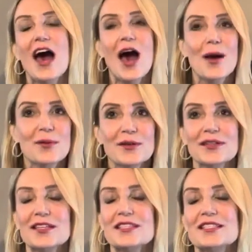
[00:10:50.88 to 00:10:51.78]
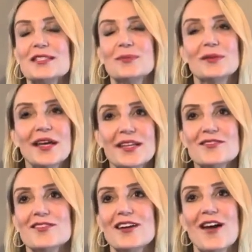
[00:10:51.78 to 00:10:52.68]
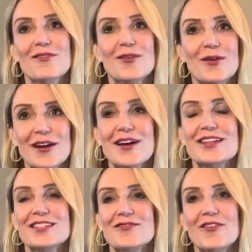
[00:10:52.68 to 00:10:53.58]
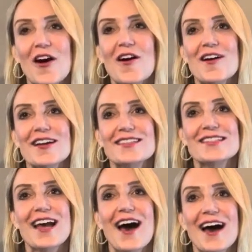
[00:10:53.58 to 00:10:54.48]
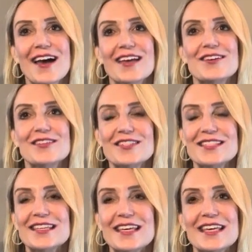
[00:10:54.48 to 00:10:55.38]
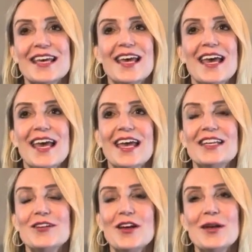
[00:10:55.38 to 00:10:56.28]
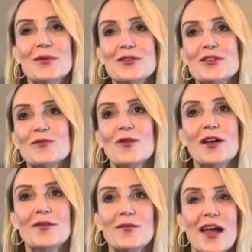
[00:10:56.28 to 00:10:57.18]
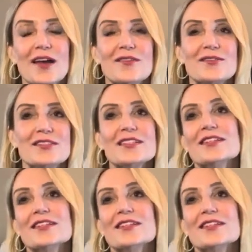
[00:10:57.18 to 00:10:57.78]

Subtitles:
opulence, splendor everywhere as far as the eye could see. And you're able to run around,